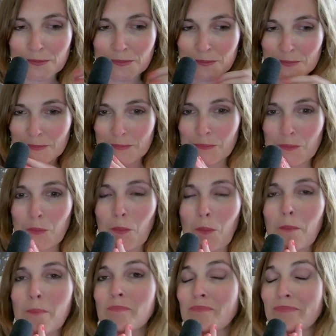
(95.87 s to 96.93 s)
I
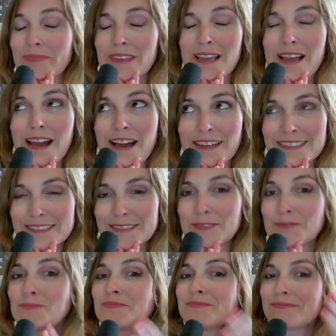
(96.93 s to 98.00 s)
don't
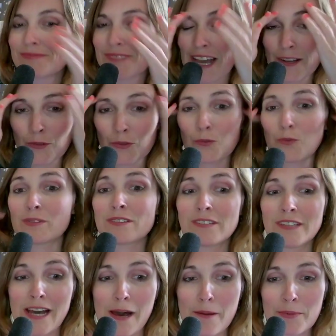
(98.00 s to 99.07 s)
know what's going to
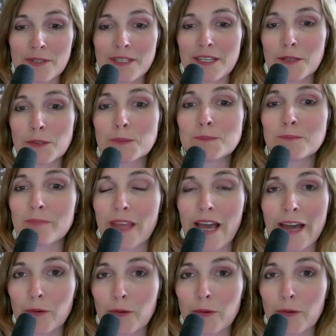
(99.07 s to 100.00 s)
happen here. I don't